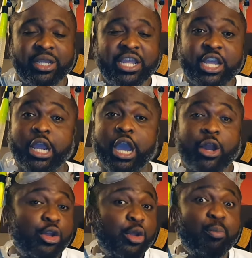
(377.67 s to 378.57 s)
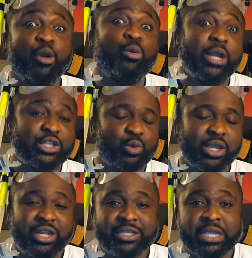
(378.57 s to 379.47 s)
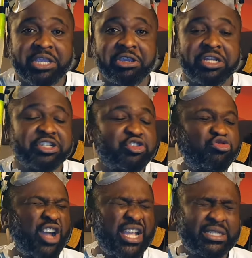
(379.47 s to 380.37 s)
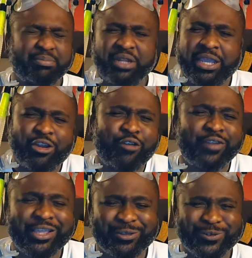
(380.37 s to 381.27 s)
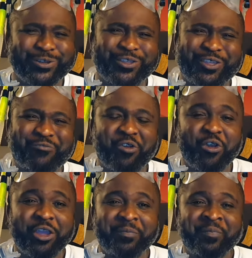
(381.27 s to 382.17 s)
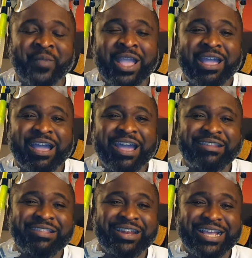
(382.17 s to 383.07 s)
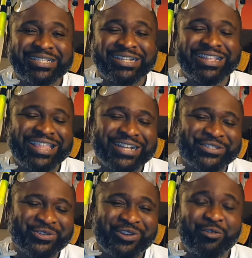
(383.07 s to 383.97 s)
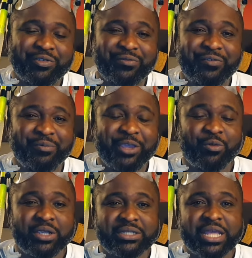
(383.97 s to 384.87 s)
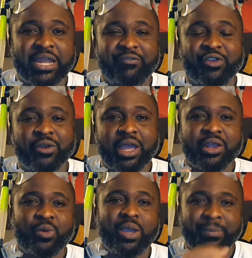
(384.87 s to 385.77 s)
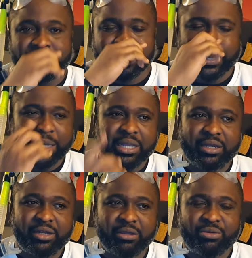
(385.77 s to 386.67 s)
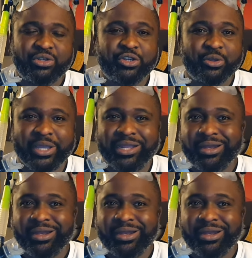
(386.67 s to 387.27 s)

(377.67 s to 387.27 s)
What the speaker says: got on the boat as quickly as I could, and tried to play it off like there was nothing wrong. And the lesson in that story for me was that if you're not equipped, don't do it.